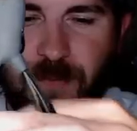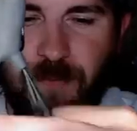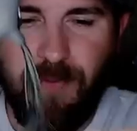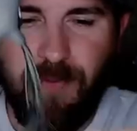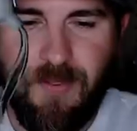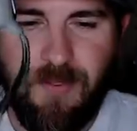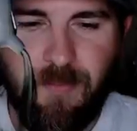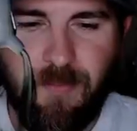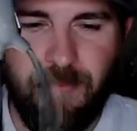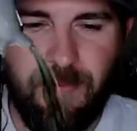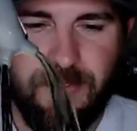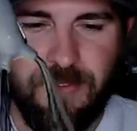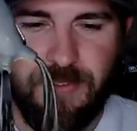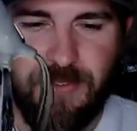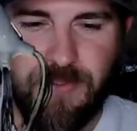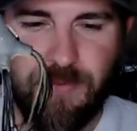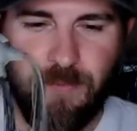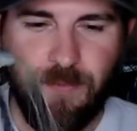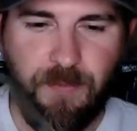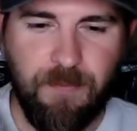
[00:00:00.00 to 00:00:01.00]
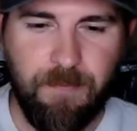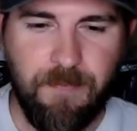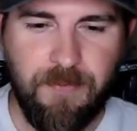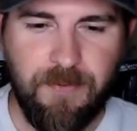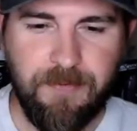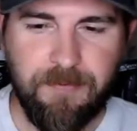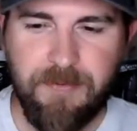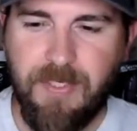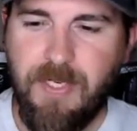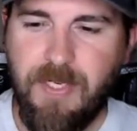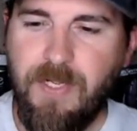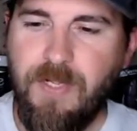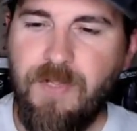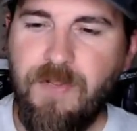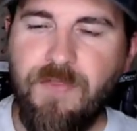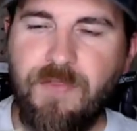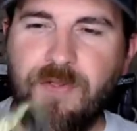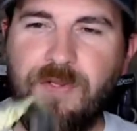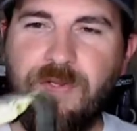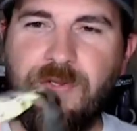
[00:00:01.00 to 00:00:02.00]
really, really short. But
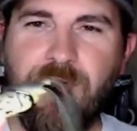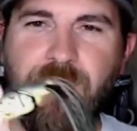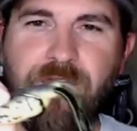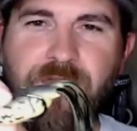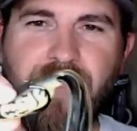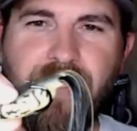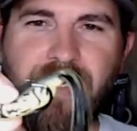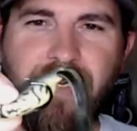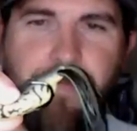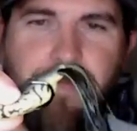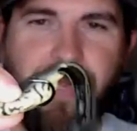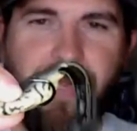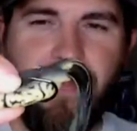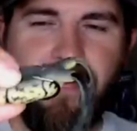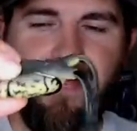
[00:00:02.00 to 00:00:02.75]
the good thing about